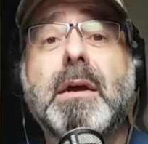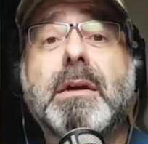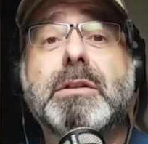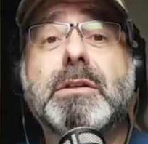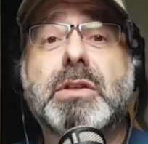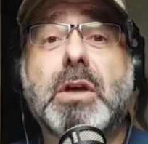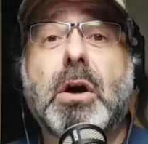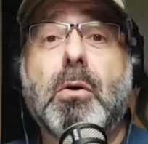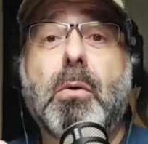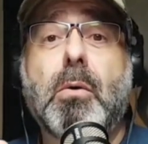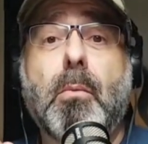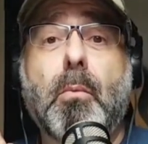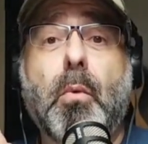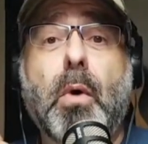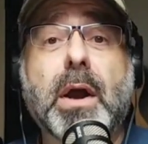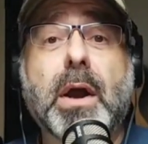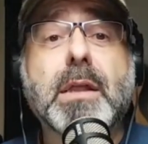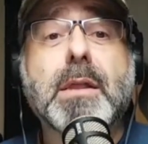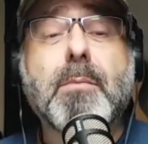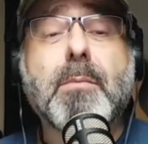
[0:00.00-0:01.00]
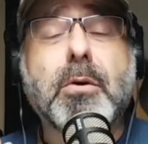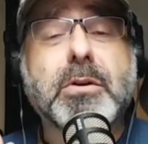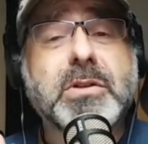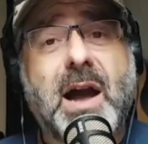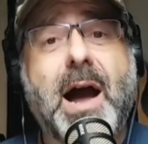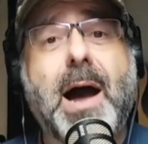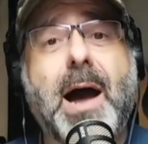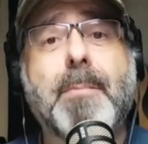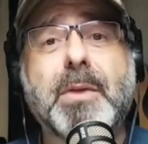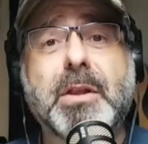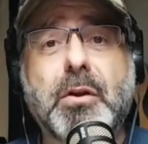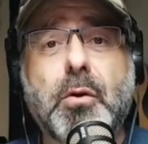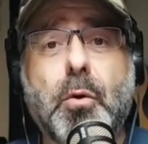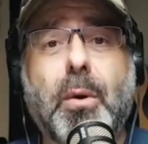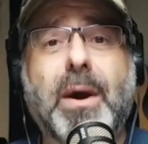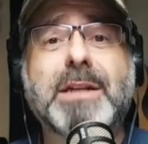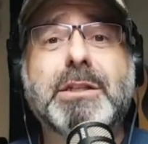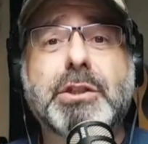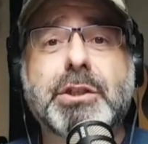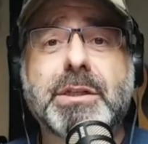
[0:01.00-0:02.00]
So, one of the most common
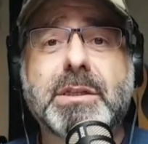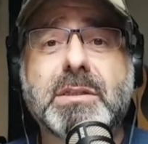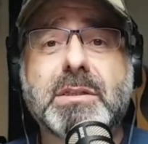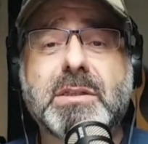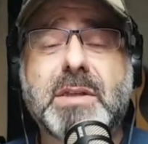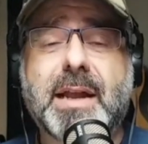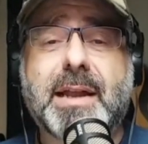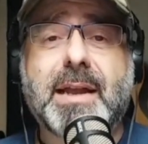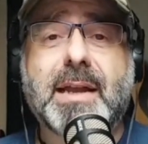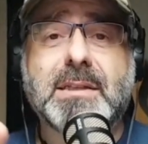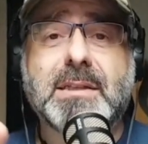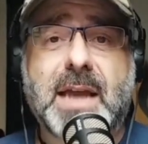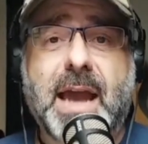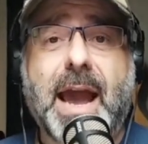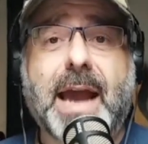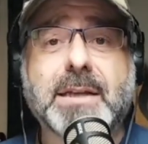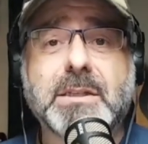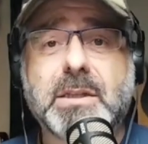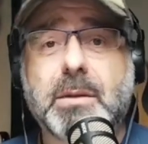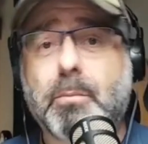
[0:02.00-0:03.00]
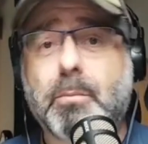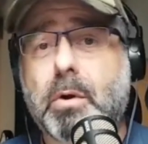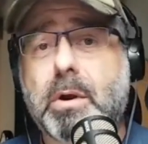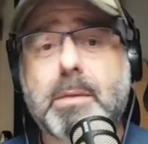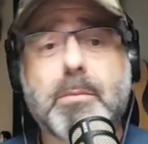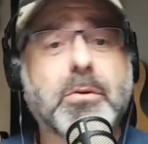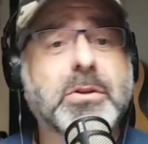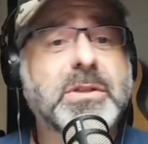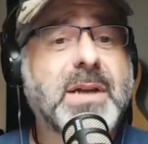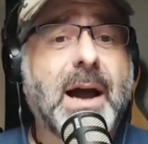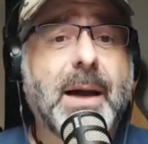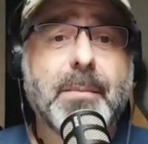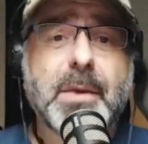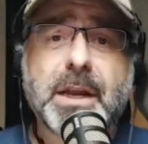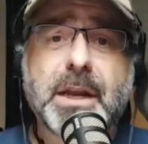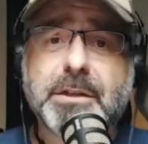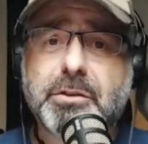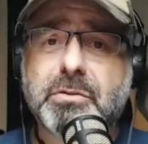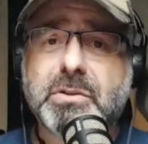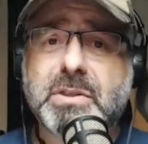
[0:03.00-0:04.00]
questions that gets asked and one of the most common
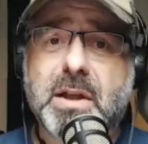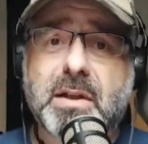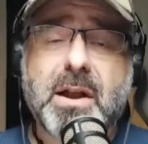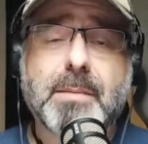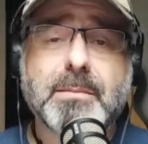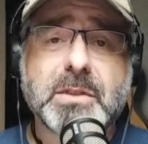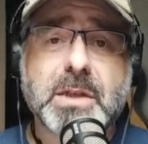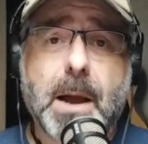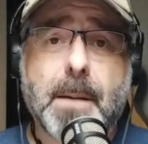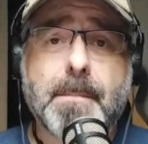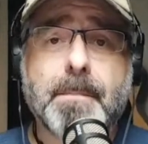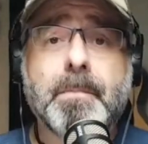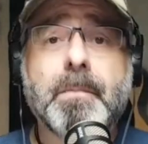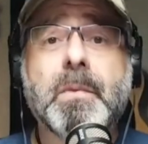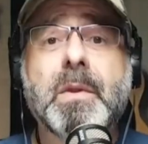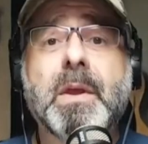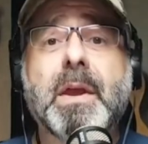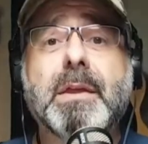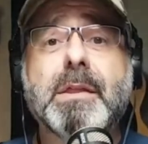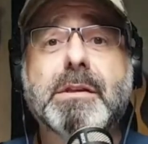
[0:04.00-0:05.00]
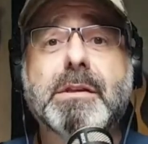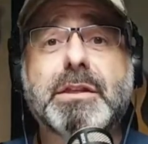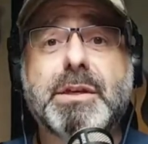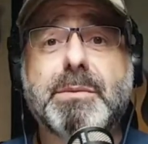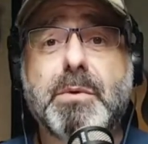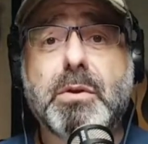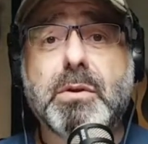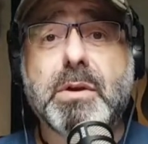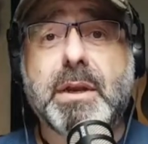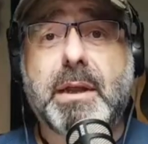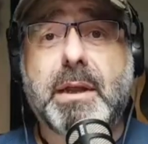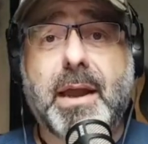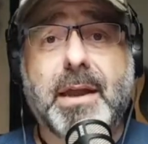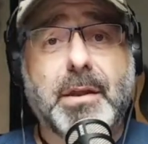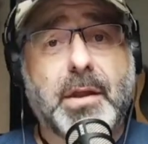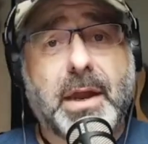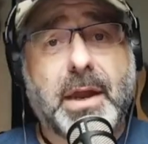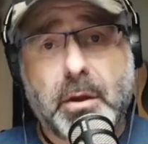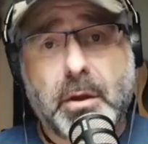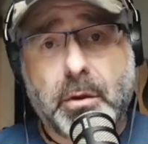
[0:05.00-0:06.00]
issues that comes up in this community, and
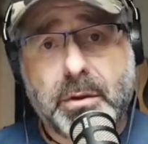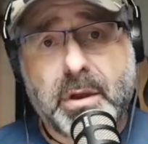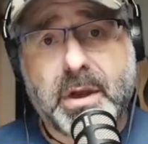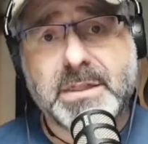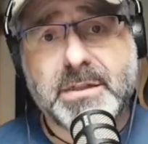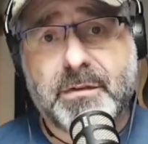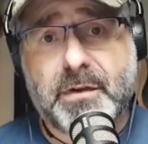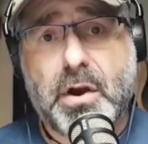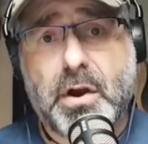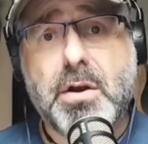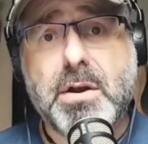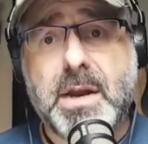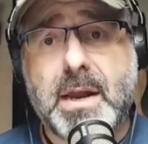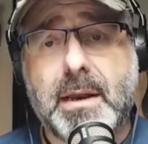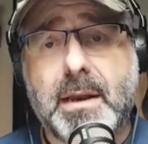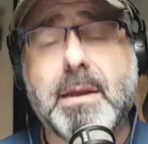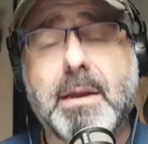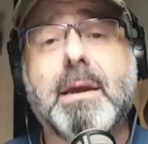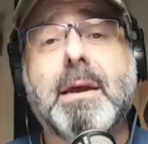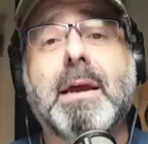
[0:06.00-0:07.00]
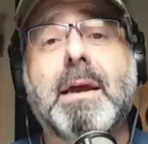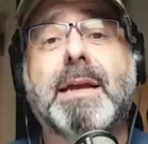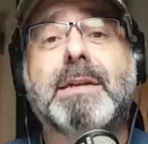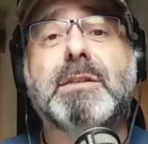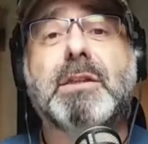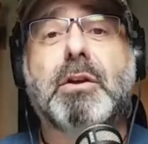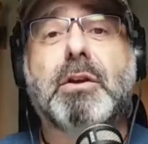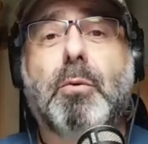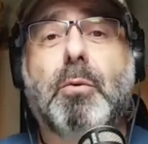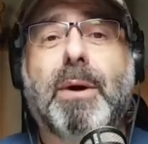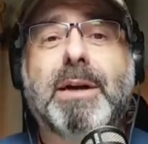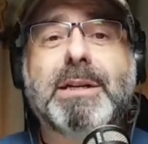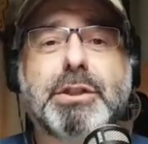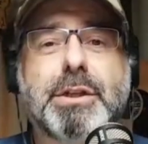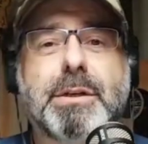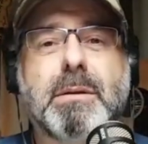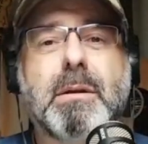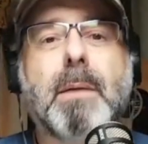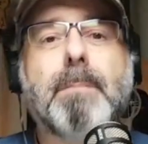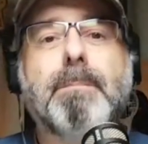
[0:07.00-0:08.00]
I know you guys have heard it, is the
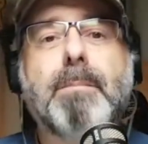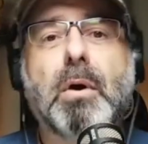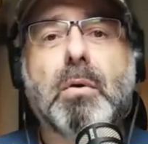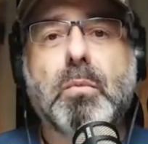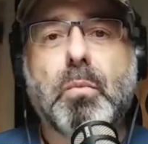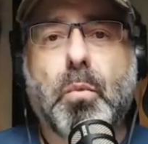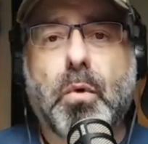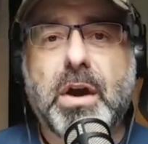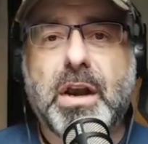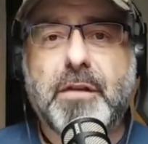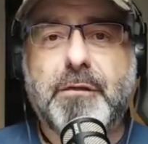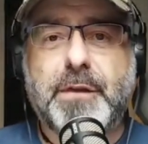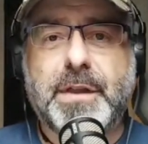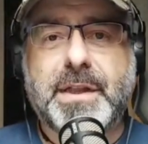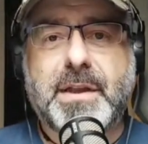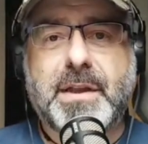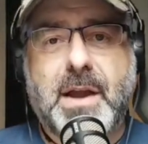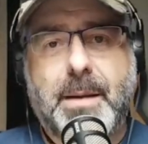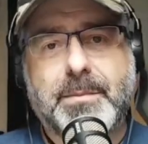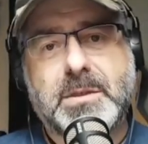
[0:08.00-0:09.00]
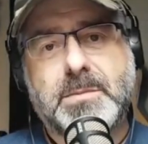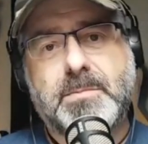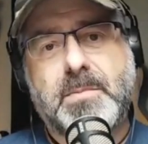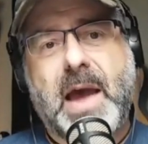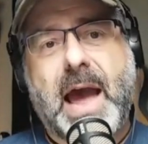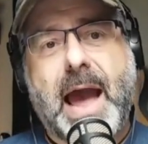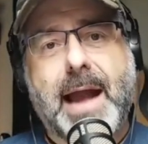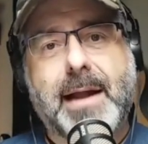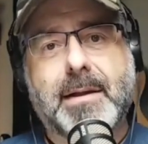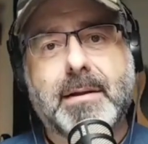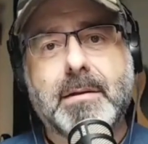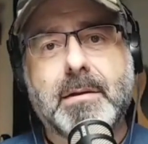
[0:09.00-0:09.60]
question, but what if it comes back?